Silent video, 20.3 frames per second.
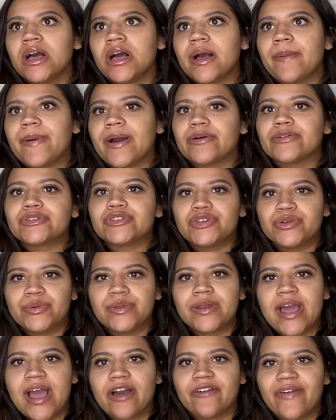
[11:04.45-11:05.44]
about
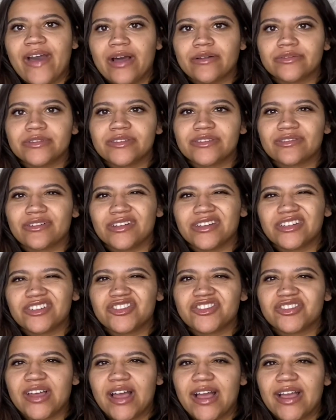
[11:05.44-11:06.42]
2.5 ounces on each
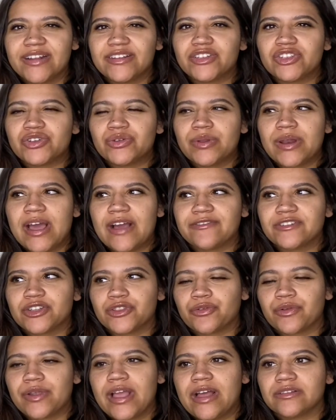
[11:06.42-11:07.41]
side, 2.5 to
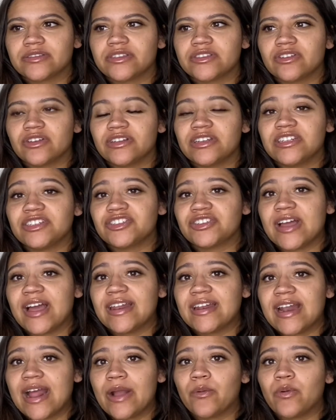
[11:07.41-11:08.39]
3 ounces on each
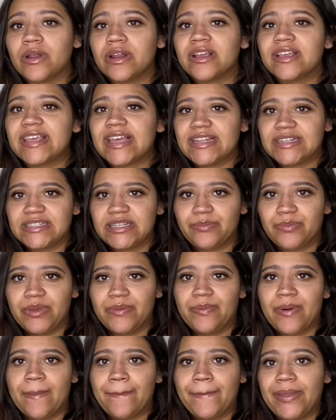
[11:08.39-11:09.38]
side, and I want to get to be
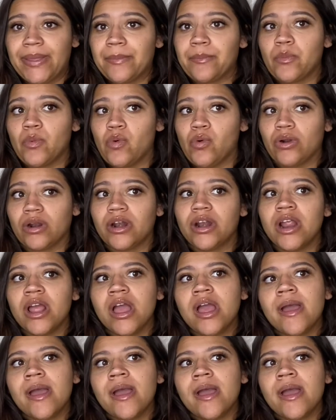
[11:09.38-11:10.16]
pumping more,